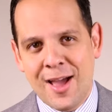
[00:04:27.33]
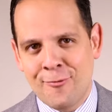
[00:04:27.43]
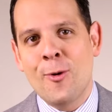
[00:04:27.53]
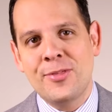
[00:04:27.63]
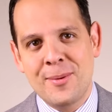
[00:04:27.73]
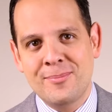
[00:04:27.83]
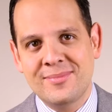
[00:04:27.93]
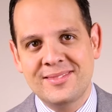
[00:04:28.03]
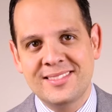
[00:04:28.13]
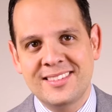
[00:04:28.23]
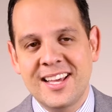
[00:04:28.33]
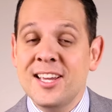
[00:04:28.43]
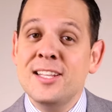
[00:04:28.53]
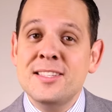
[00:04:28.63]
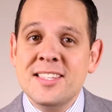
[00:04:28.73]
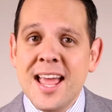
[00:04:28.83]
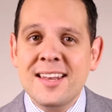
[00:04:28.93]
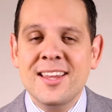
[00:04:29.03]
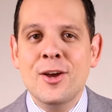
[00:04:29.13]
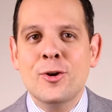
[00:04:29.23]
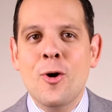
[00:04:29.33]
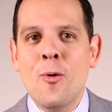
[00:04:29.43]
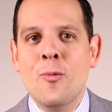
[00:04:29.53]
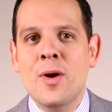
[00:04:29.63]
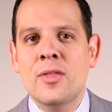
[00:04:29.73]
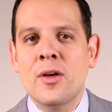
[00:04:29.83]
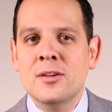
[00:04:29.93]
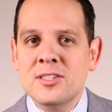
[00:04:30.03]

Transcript: avoid them. Instead, go with